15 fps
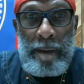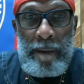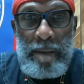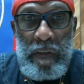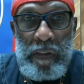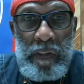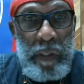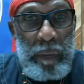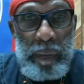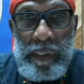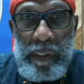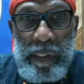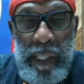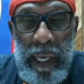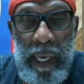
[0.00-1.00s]
Simple
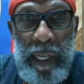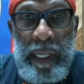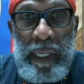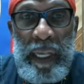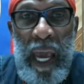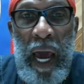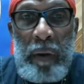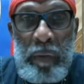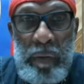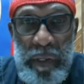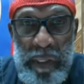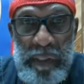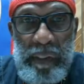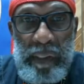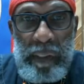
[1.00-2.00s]
as that. And Yah
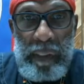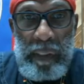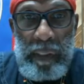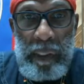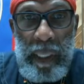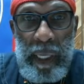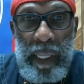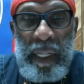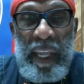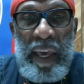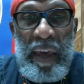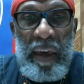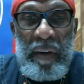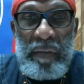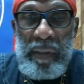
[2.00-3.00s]
runs it. And the
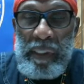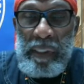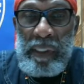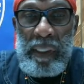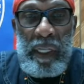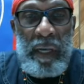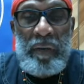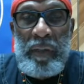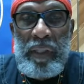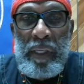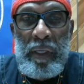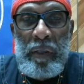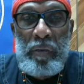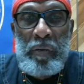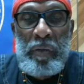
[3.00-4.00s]
heavens and
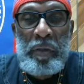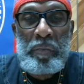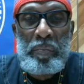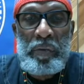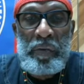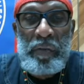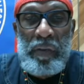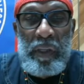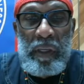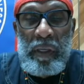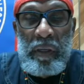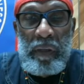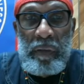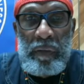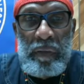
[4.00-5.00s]
everything you can perceive.
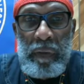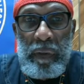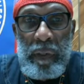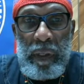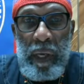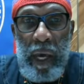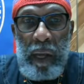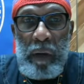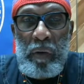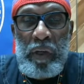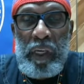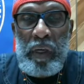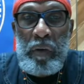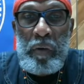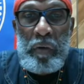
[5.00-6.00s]
I don't
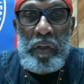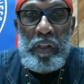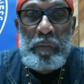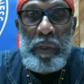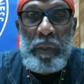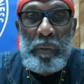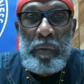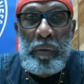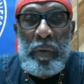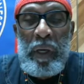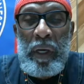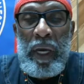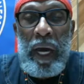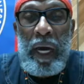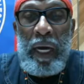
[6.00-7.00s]
care who these people
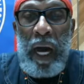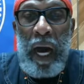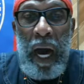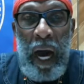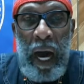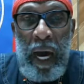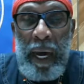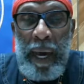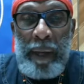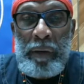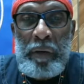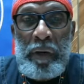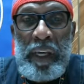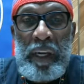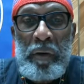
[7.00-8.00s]
are. I
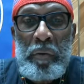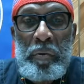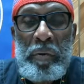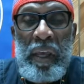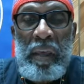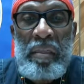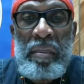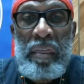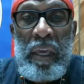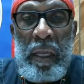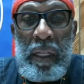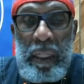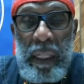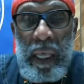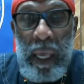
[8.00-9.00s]
don't care who they
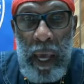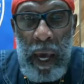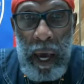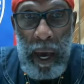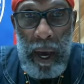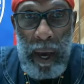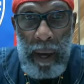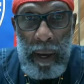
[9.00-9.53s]
think they are.